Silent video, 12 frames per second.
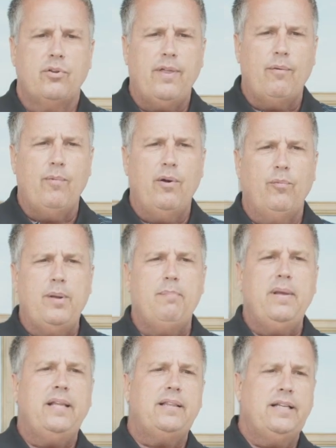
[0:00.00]
that when we
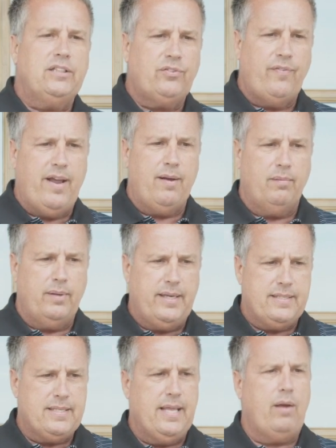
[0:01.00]
meet these
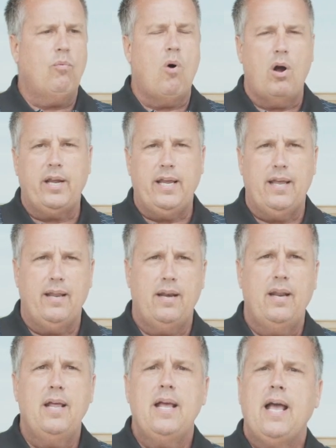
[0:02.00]
families, they walk in
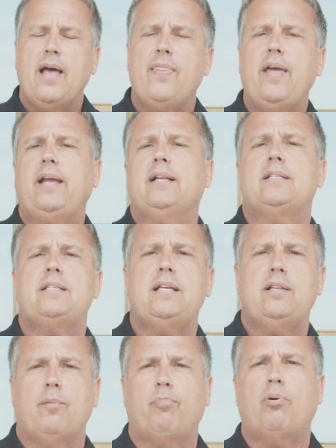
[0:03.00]
and they can see
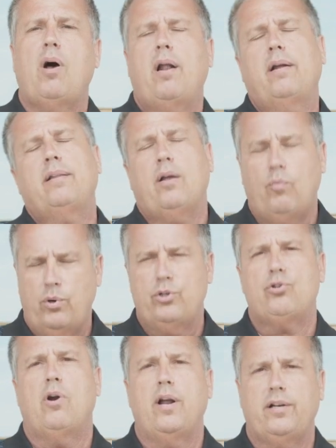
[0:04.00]
the product that we're
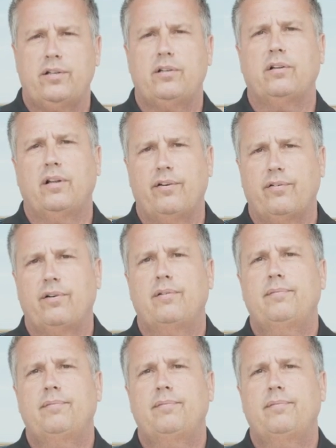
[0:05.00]
trying to deliver.